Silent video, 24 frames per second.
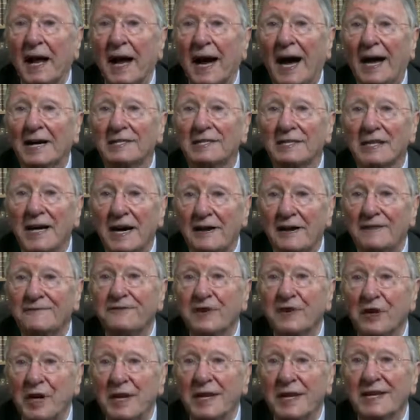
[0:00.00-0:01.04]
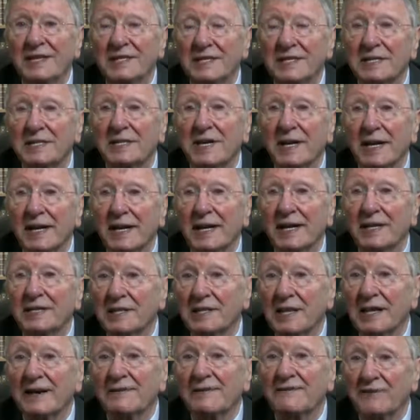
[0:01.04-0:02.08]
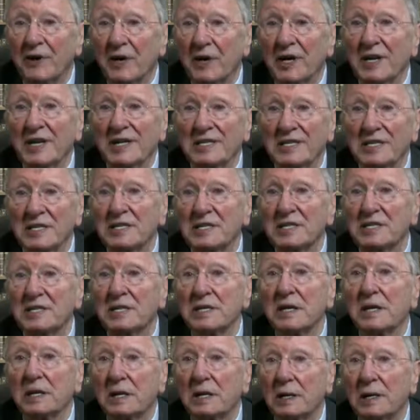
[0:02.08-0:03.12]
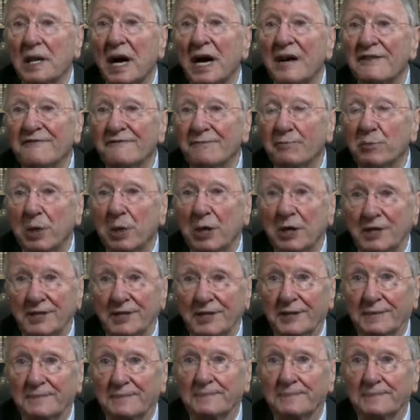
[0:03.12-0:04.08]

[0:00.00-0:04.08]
as that furnace is their furnace's lifeblood.